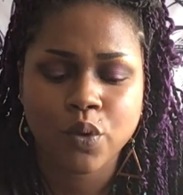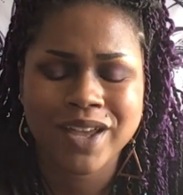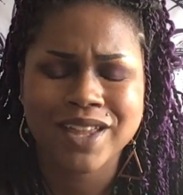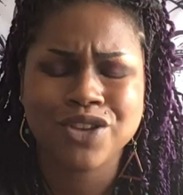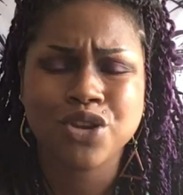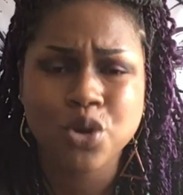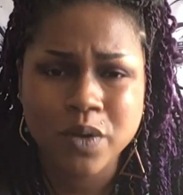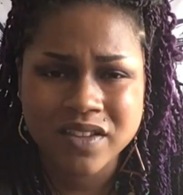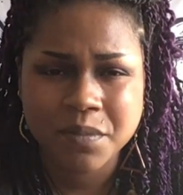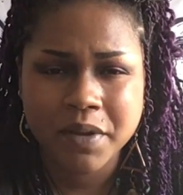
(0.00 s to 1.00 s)
in new
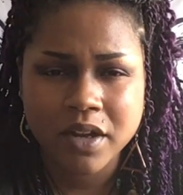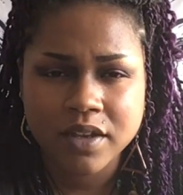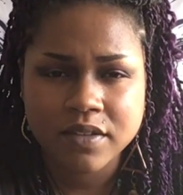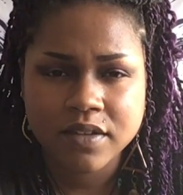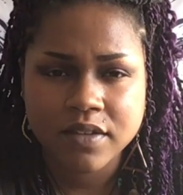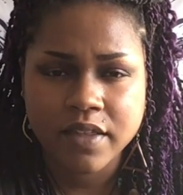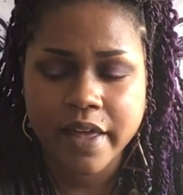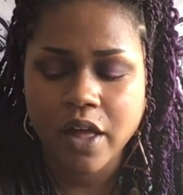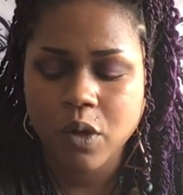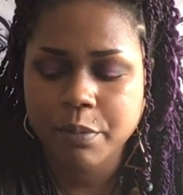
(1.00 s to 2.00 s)
experiences
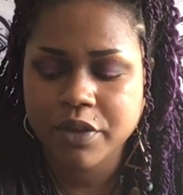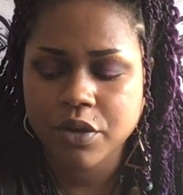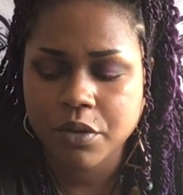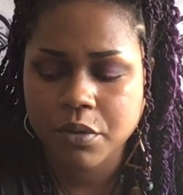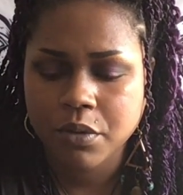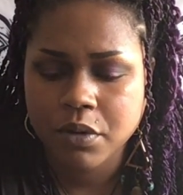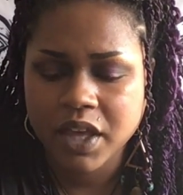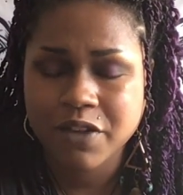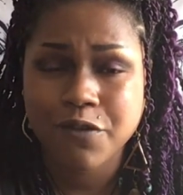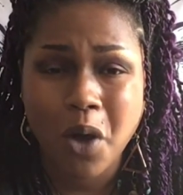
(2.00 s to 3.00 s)
that help you
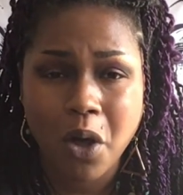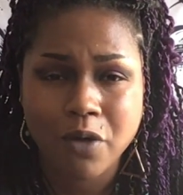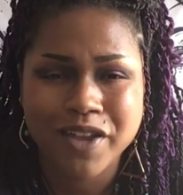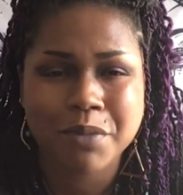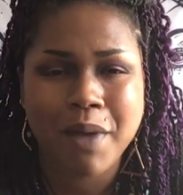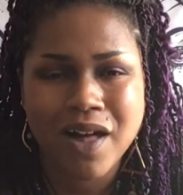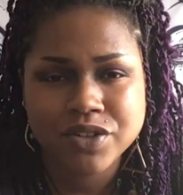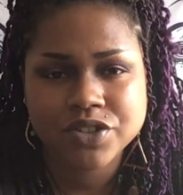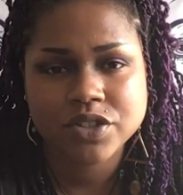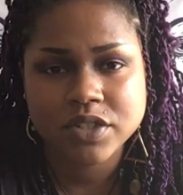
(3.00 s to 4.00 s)
evolve and
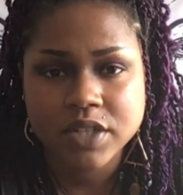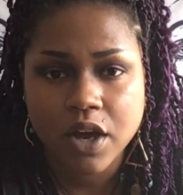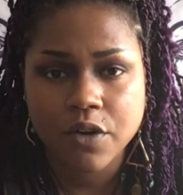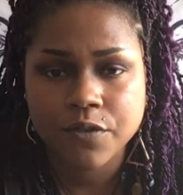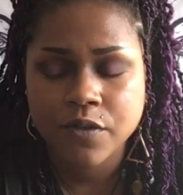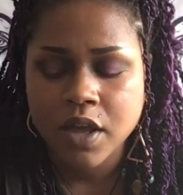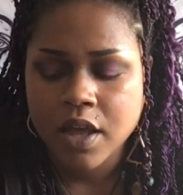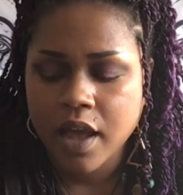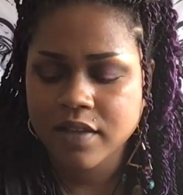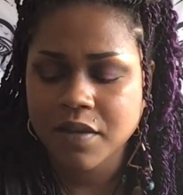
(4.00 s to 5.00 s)
balance yourself
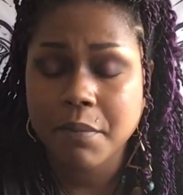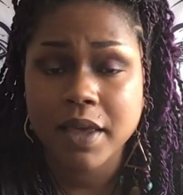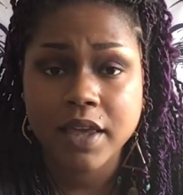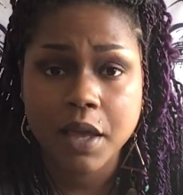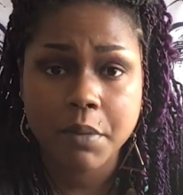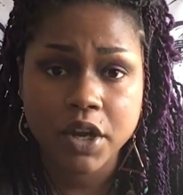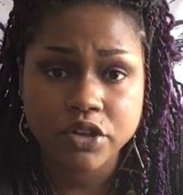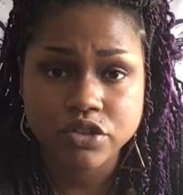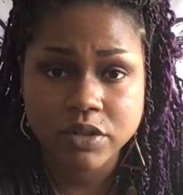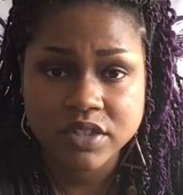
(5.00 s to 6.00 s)
into making
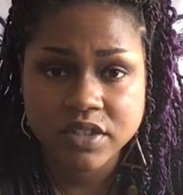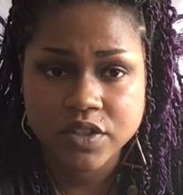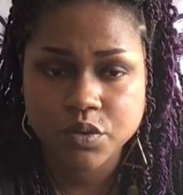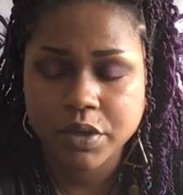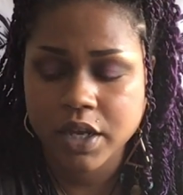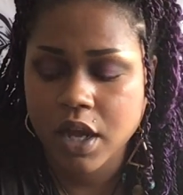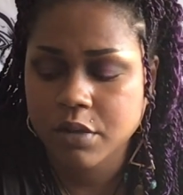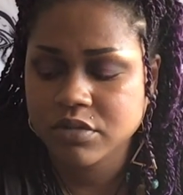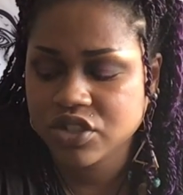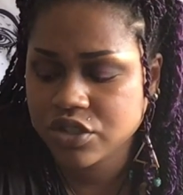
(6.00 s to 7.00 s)
better choices when it
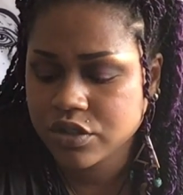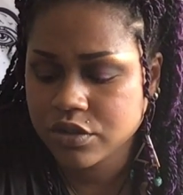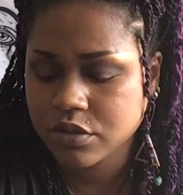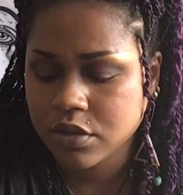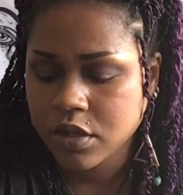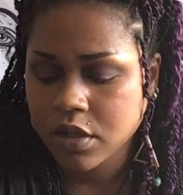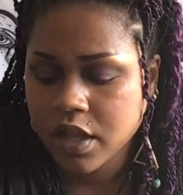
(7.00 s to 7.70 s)
comes to